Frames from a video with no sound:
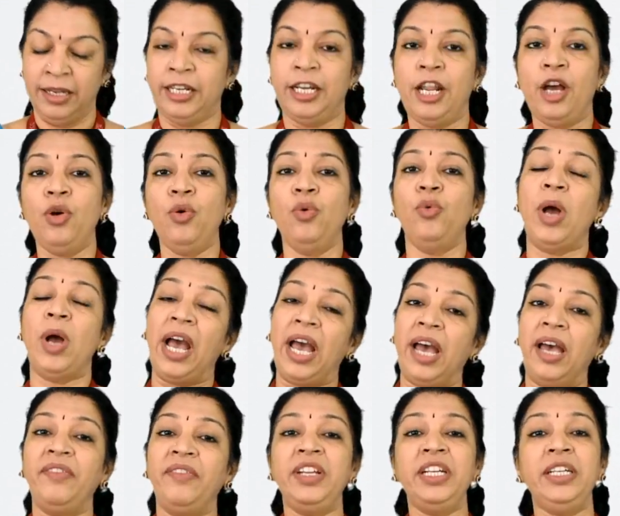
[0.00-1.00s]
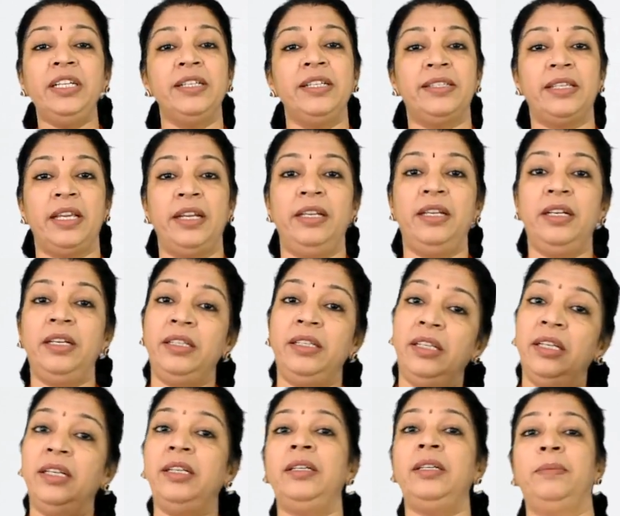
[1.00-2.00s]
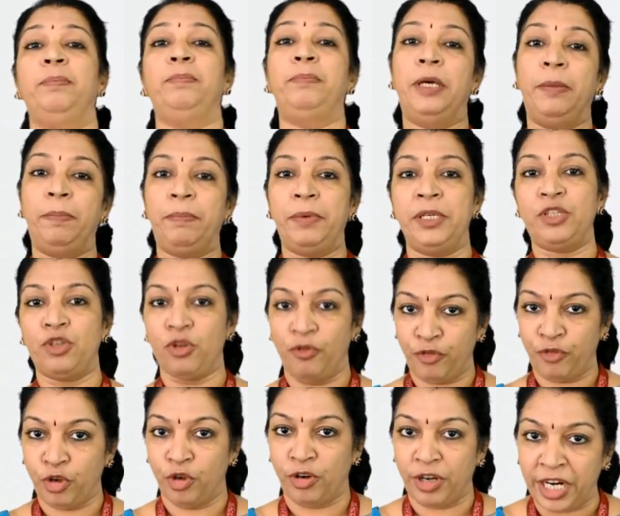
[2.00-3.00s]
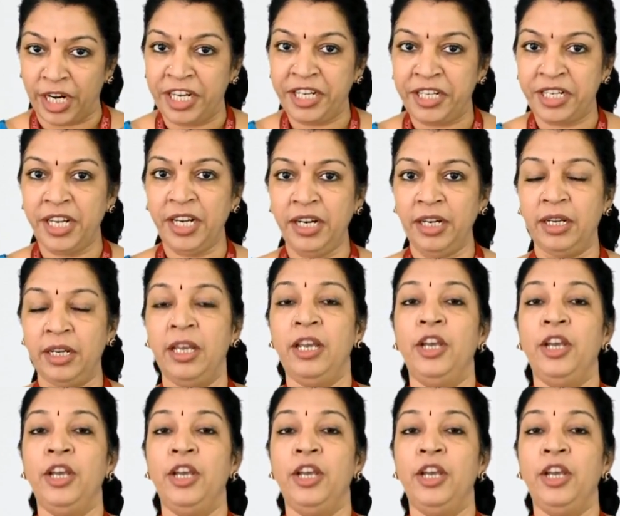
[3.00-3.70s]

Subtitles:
Now having decided the purpose of your writing,